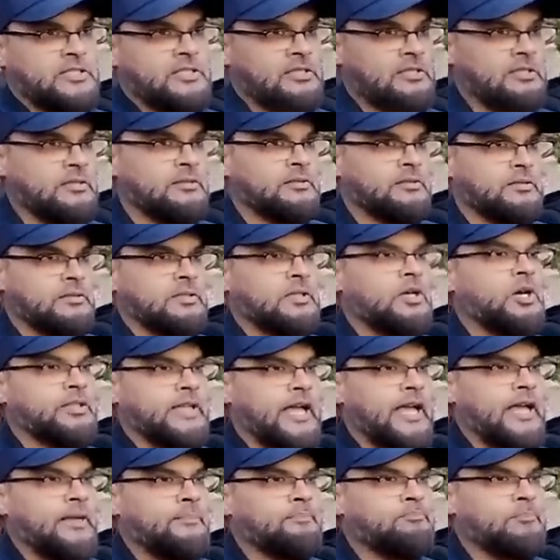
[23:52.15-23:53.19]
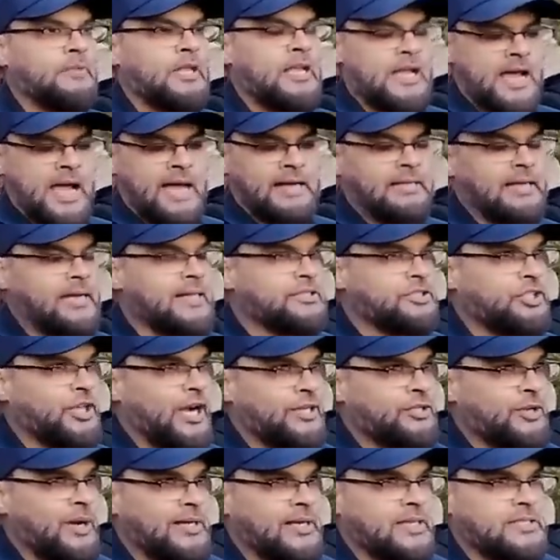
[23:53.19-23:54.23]
Okay? At least
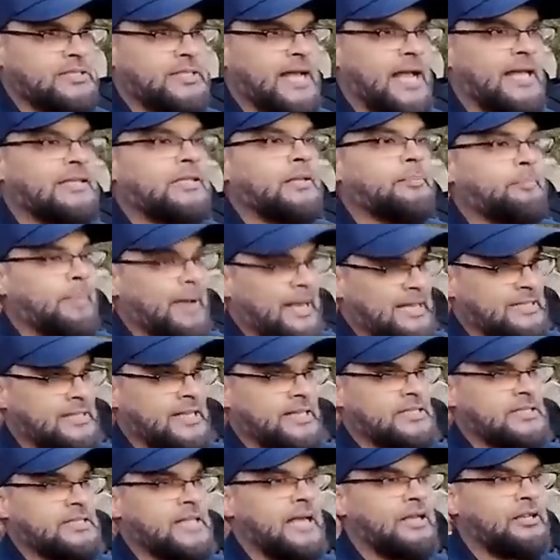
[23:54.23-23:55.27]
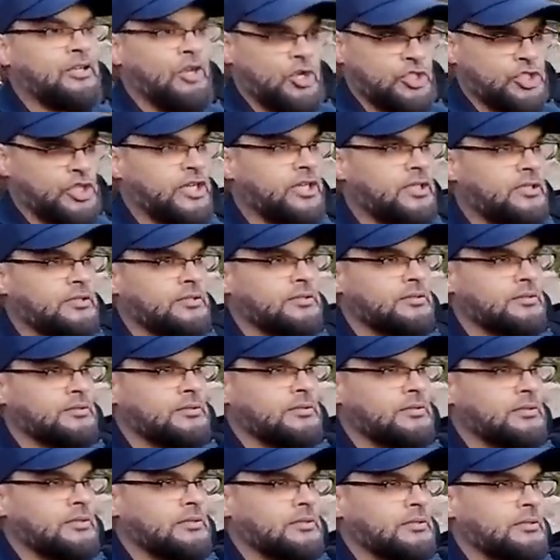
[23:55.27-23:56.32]
try to understand the basics like logic.
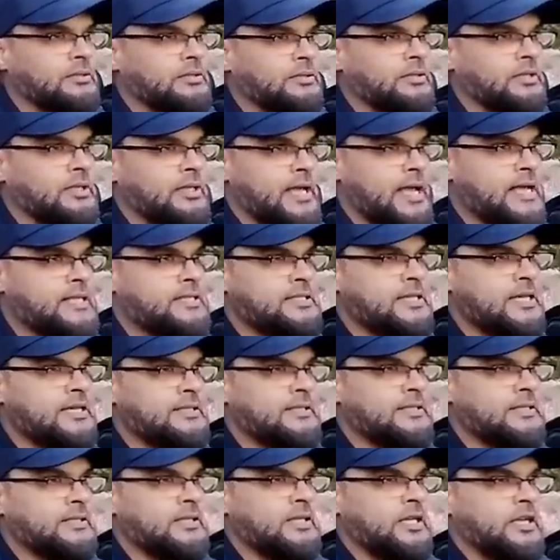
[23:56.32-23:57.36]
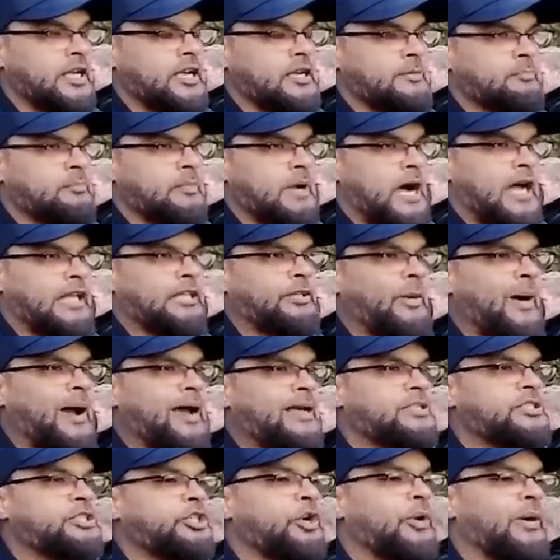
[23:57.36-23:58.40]
Yes?
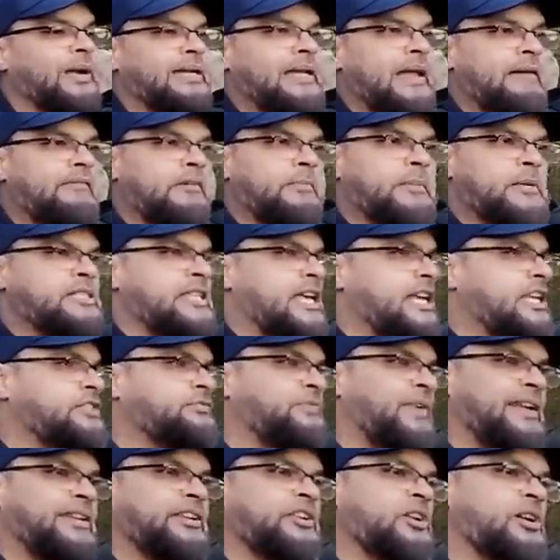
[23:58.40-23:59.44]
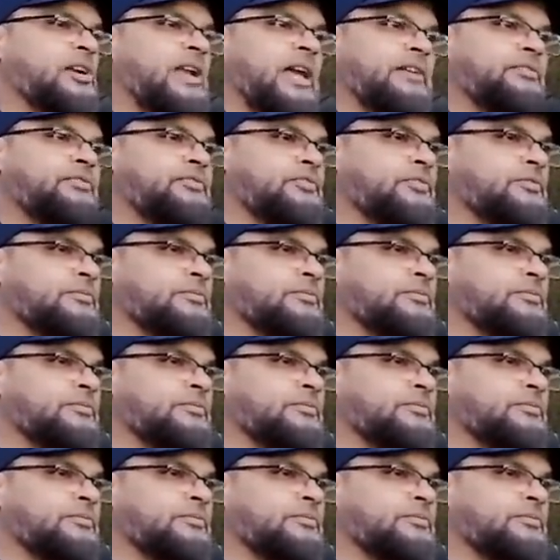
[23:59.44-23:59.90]
Otherwise you will never be satisfied in your life.